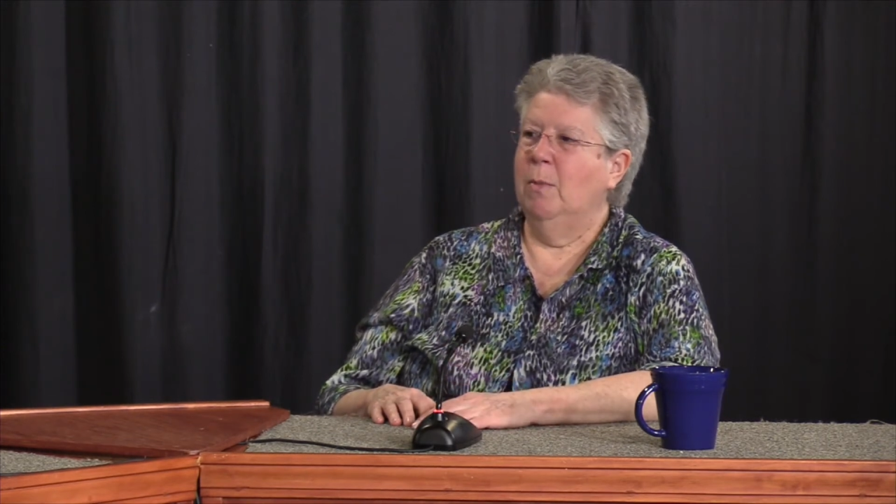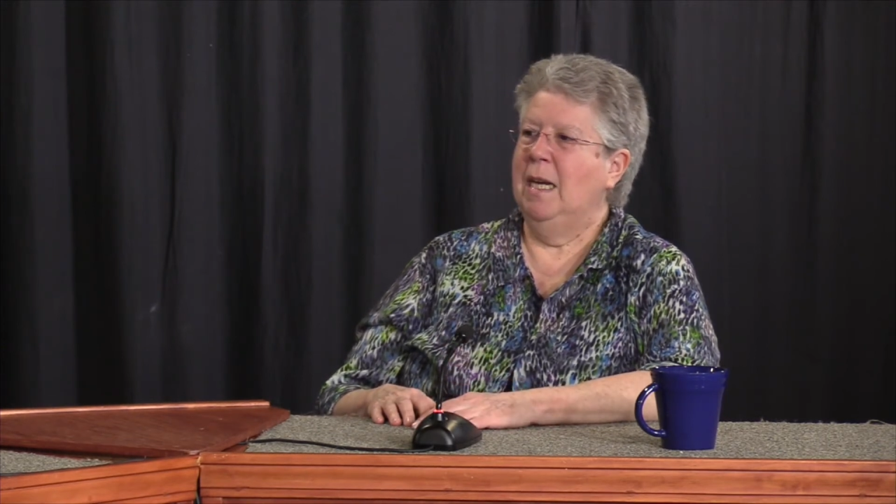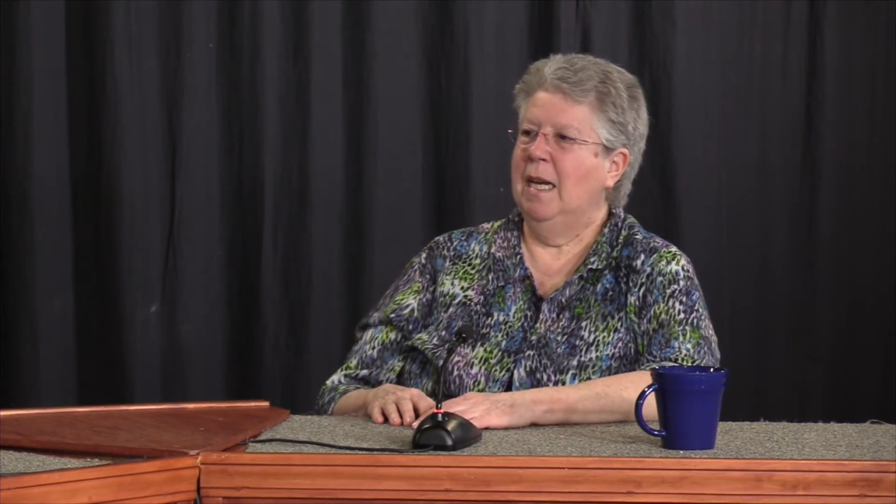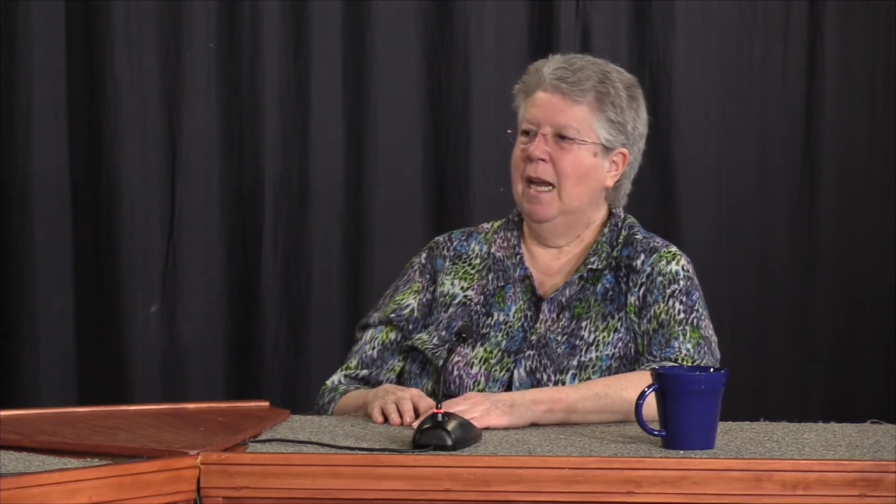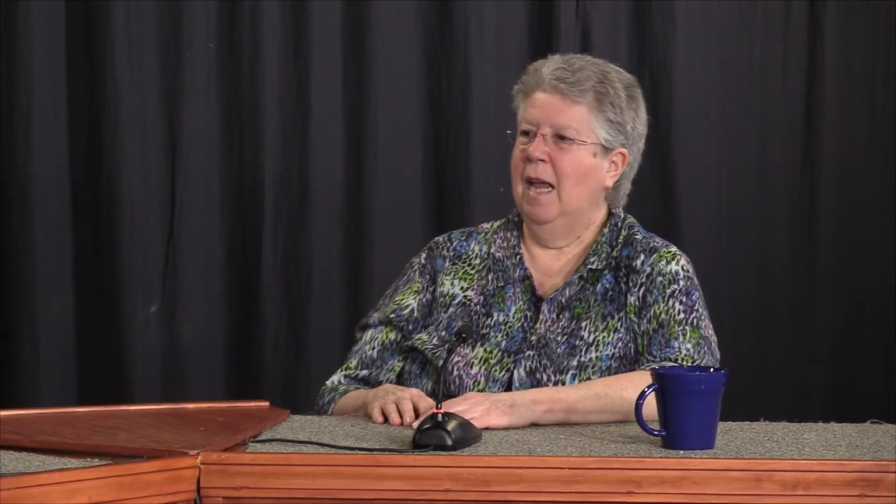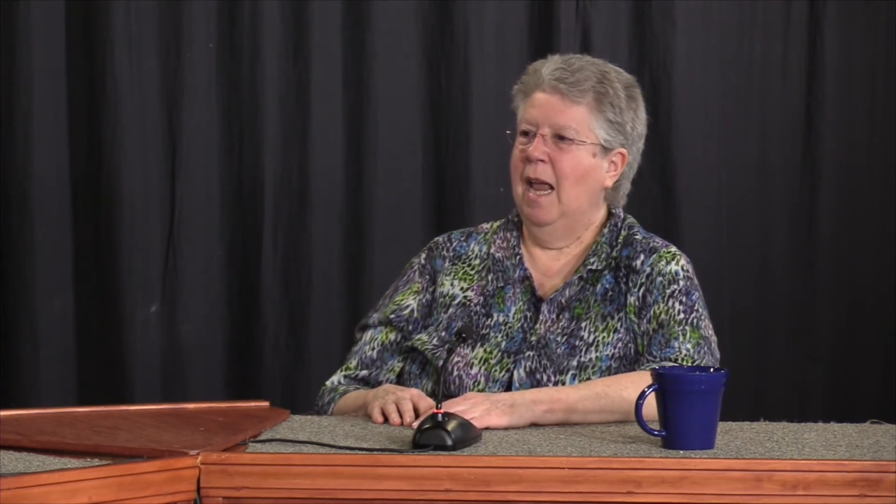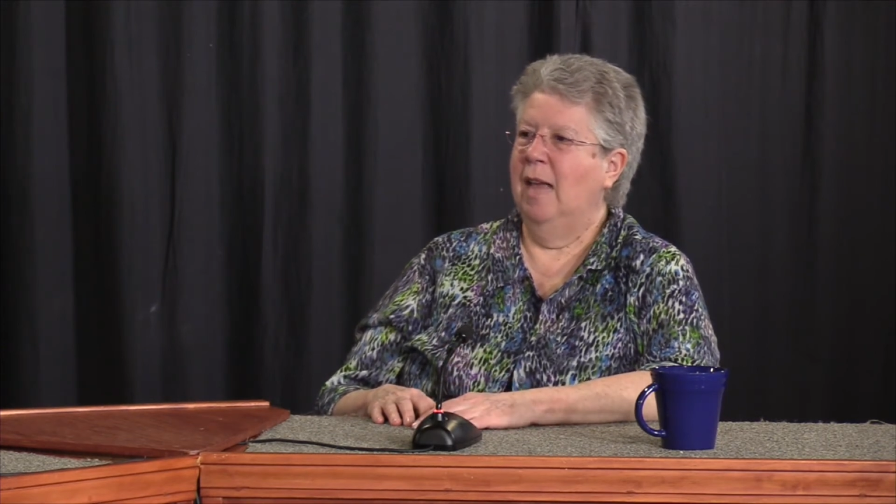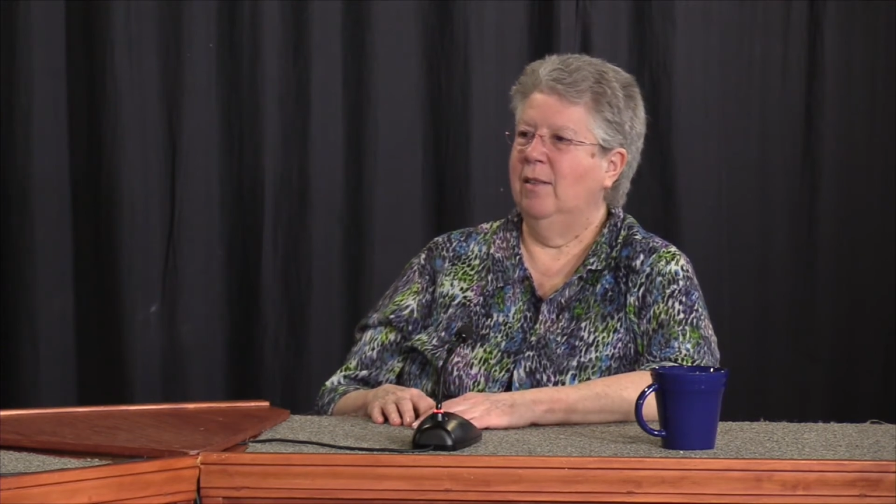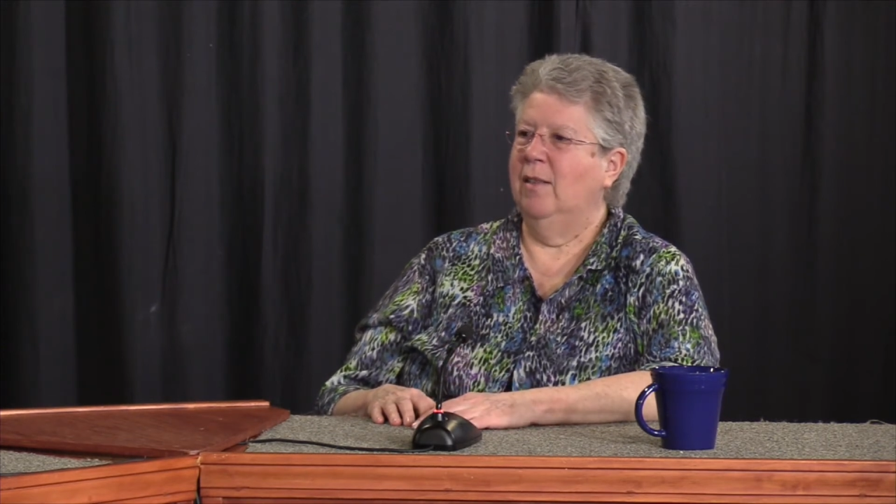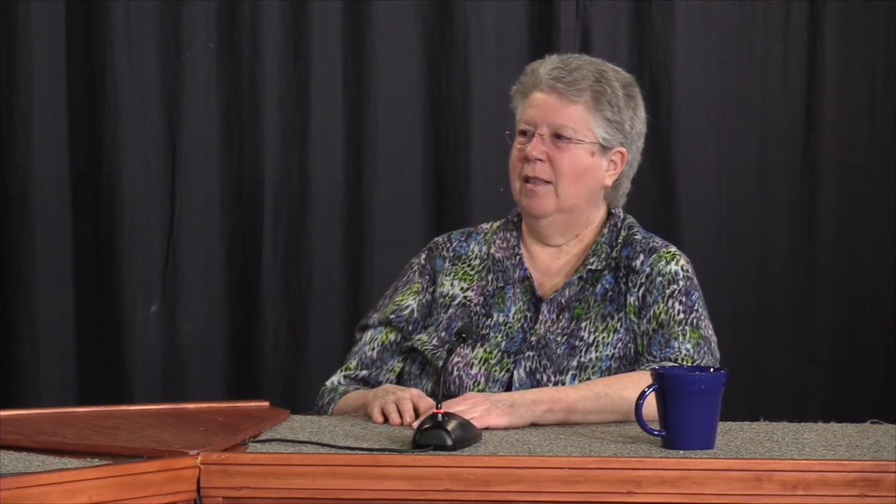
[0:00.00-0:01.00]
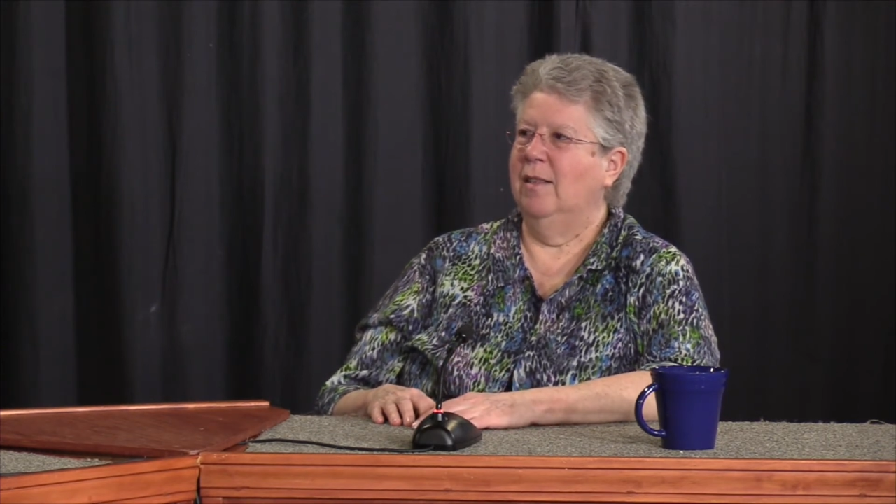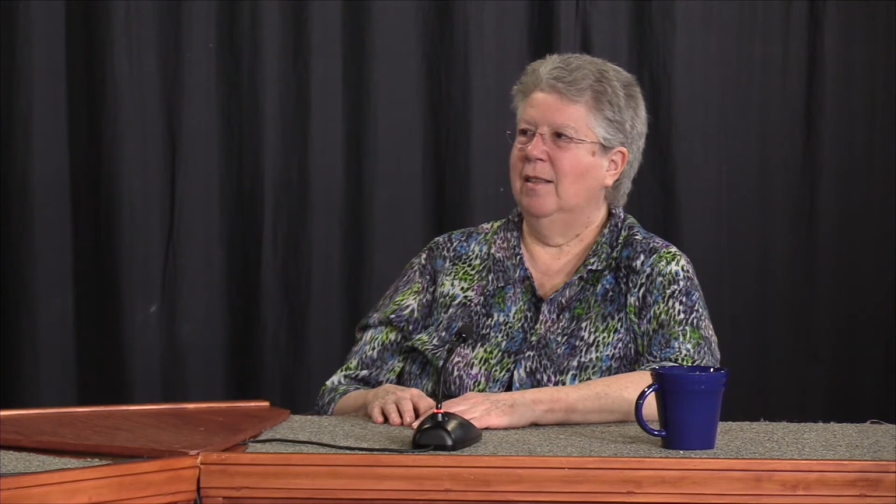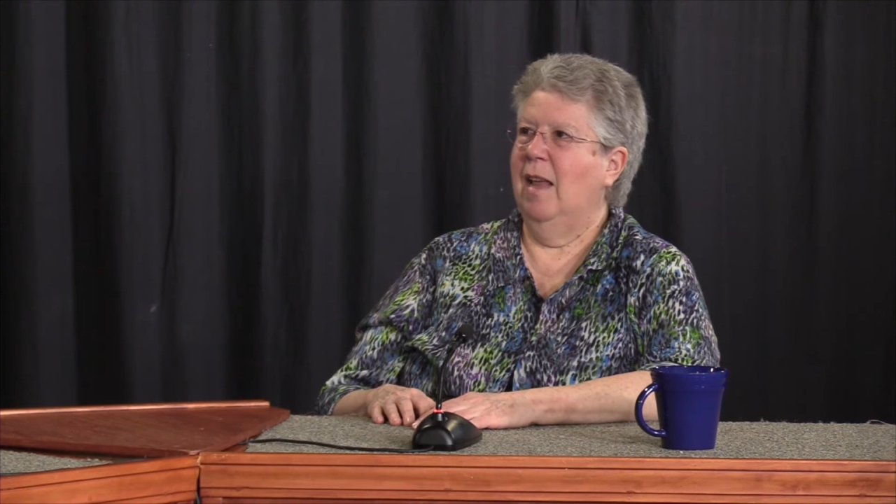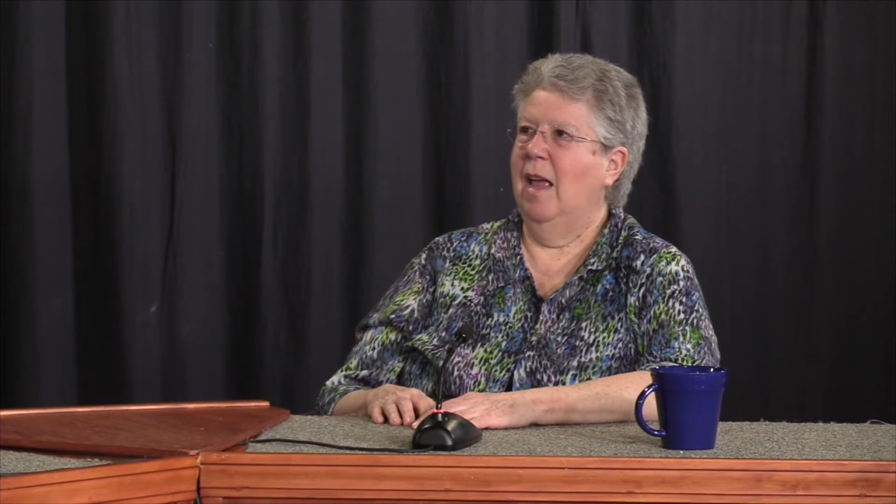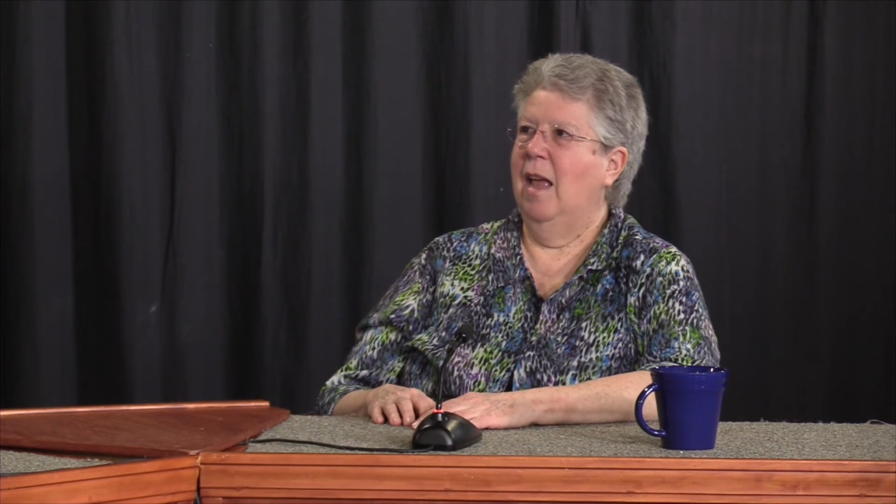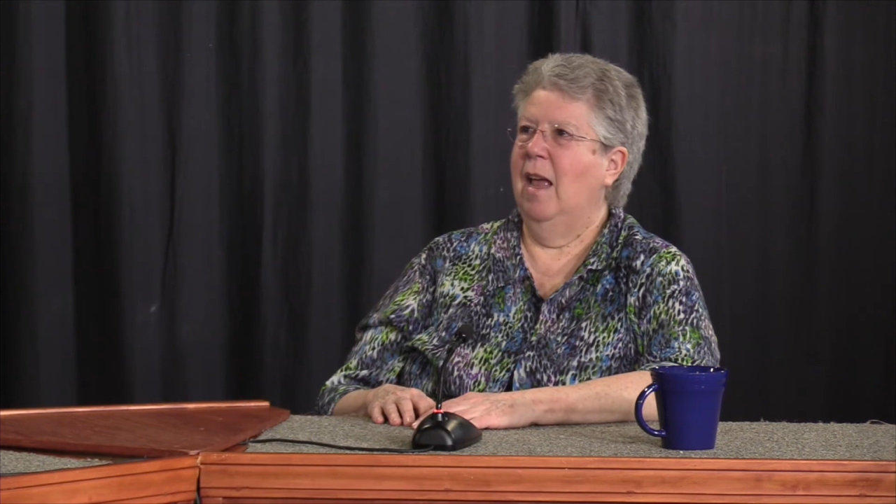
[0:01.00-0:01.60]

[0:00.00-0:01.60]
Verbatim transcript: media has exa-